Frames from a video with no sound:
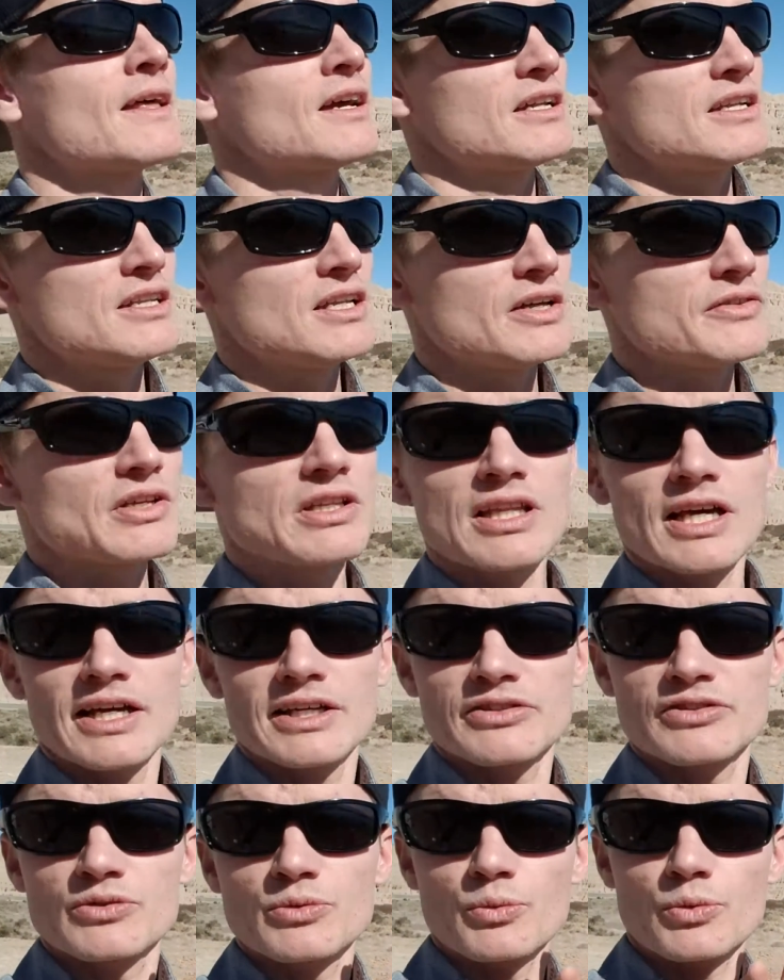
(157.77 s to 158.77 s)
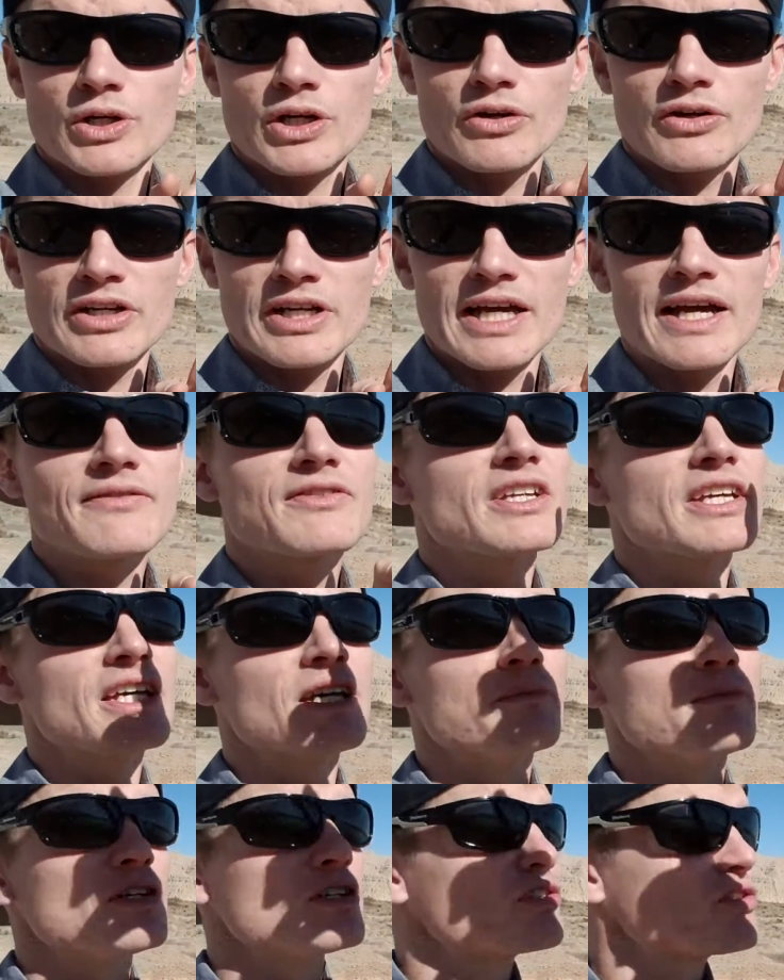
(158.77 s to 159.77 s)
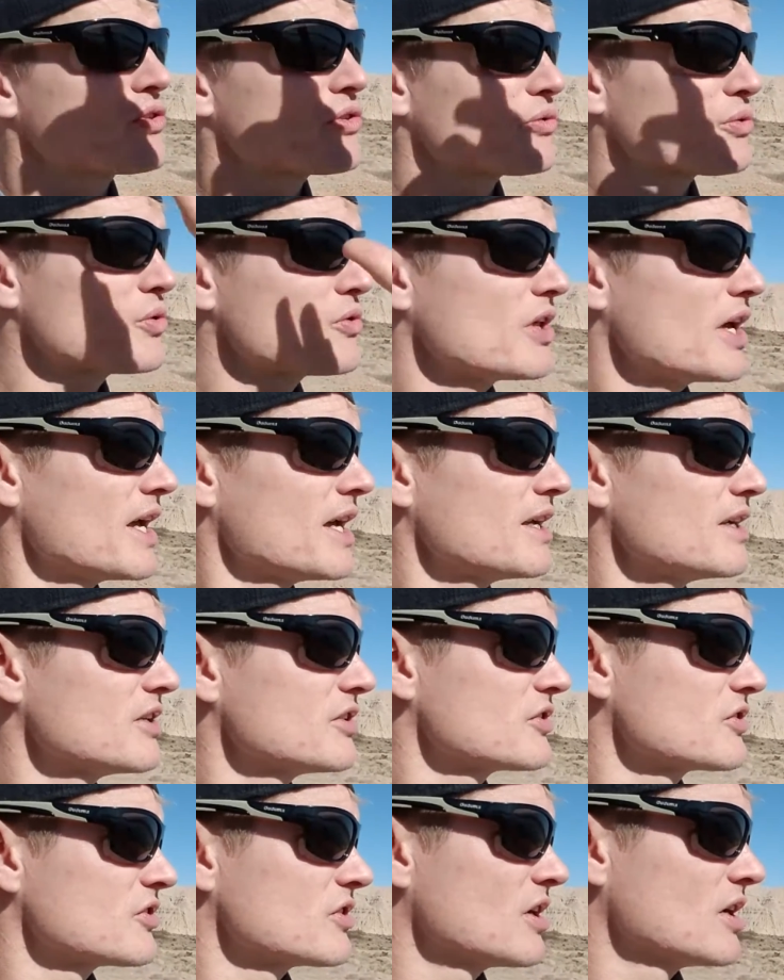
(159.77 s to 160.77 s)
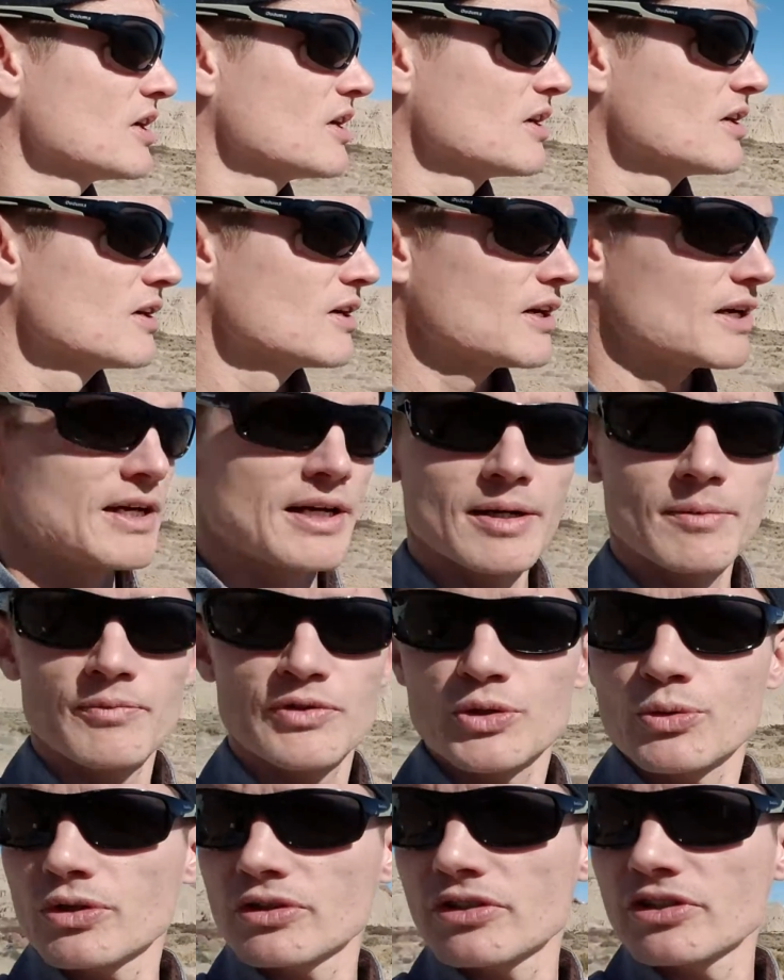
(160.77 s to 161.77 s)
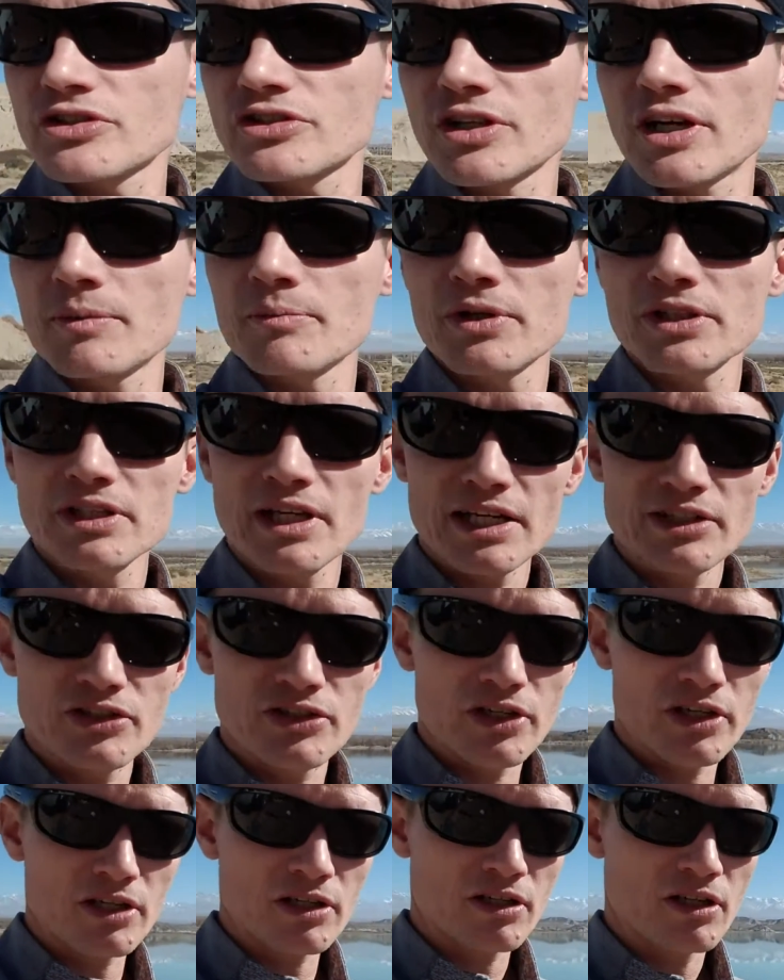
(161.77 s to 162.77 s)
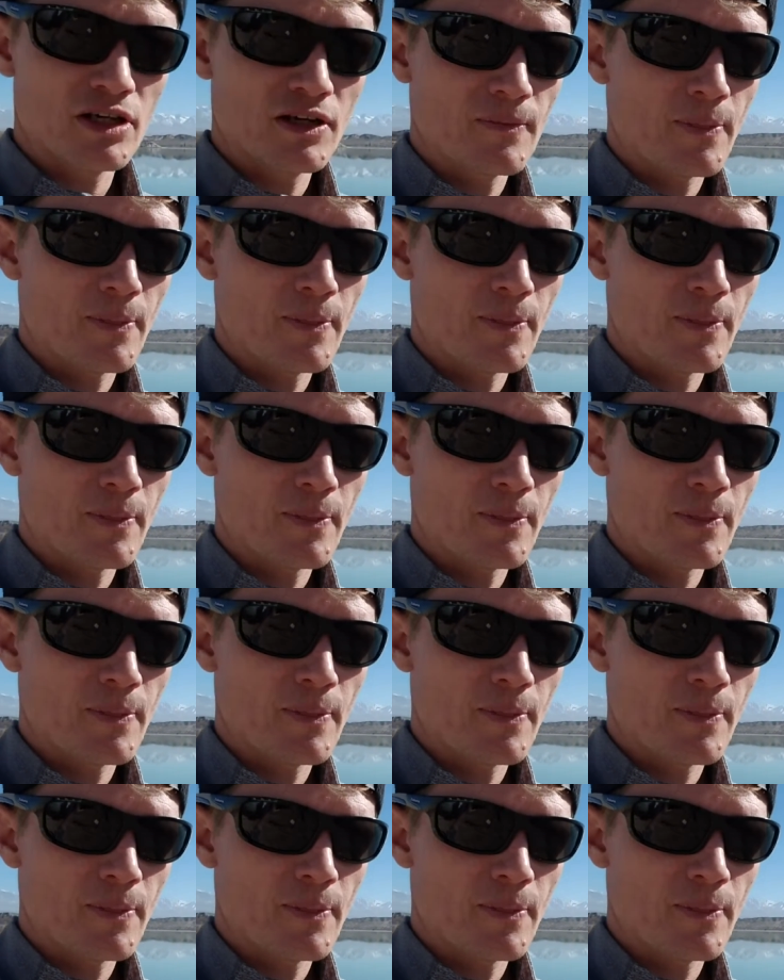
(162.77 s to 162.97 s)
Nonetheless, we're going to have to image through the haze toward the sun, but that's it.